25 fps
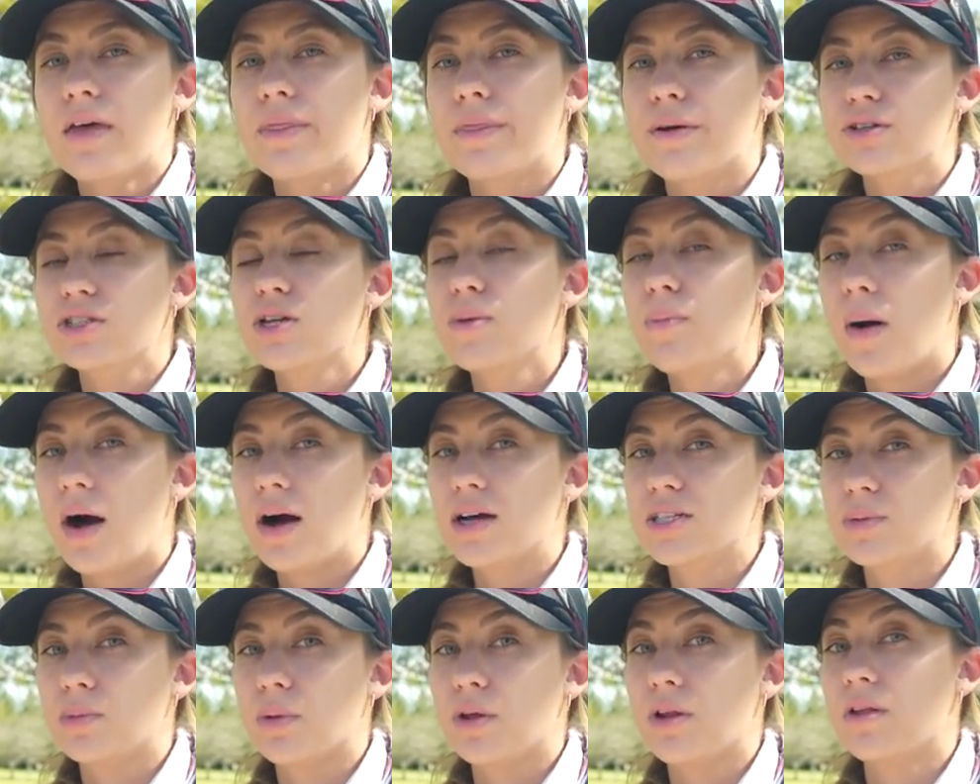there's a
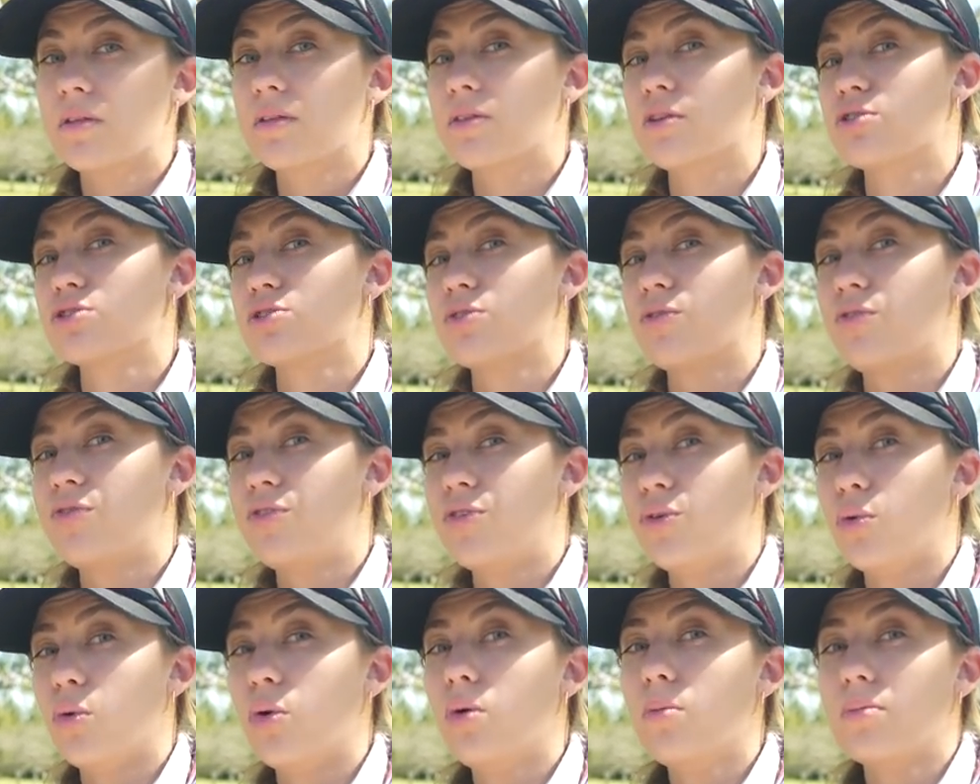possibility that there's
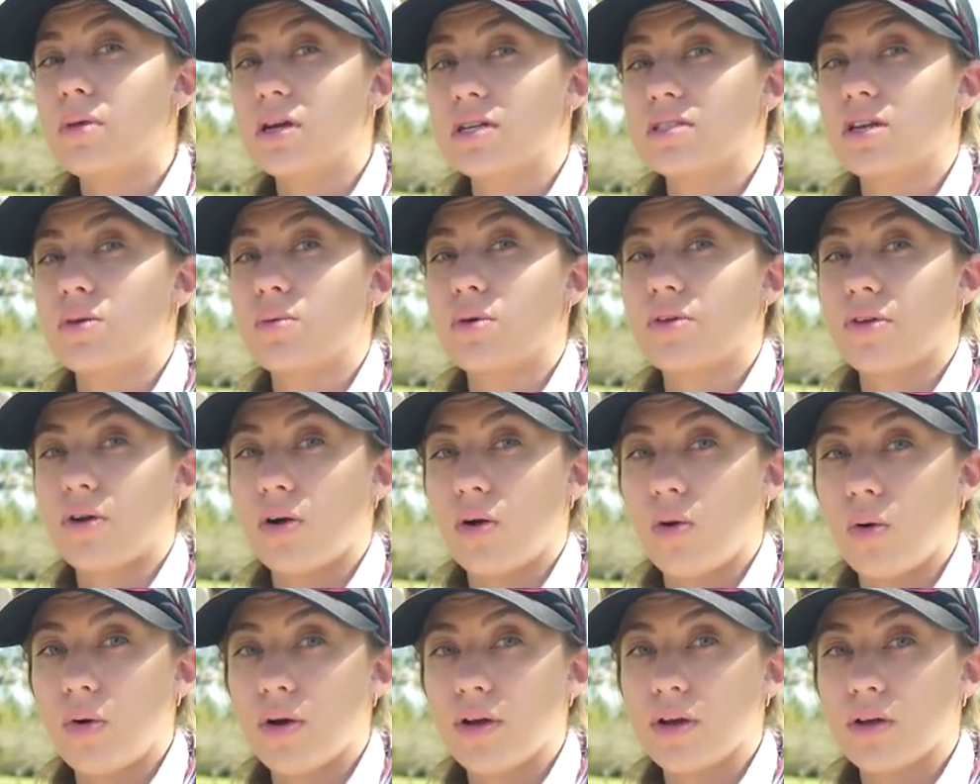fuel mixing with
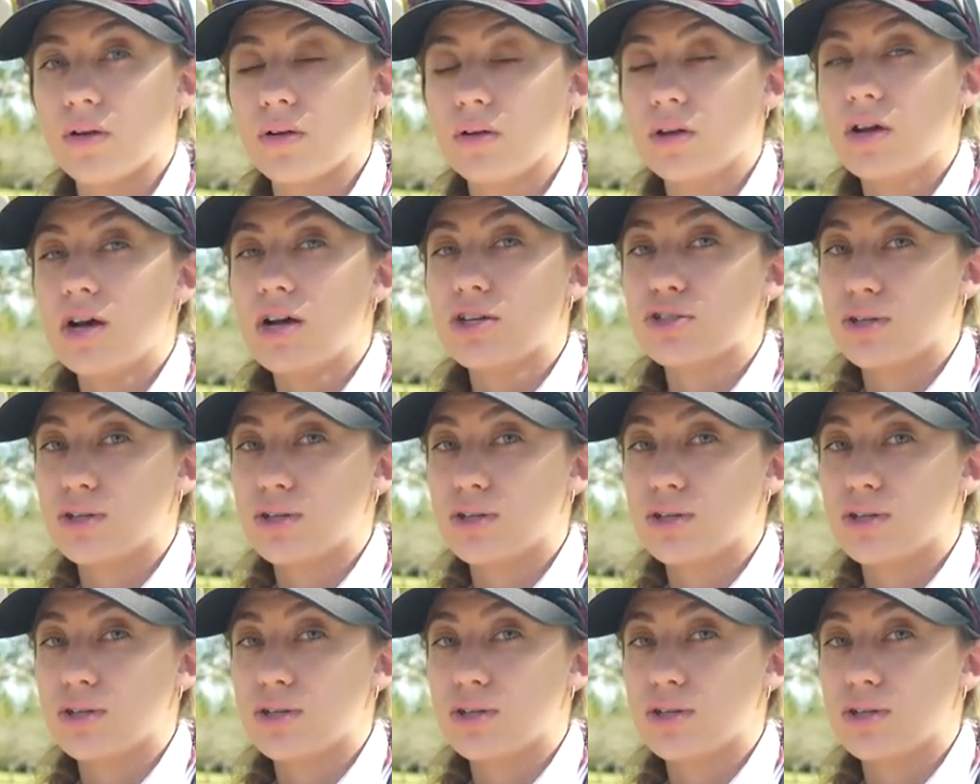our oil.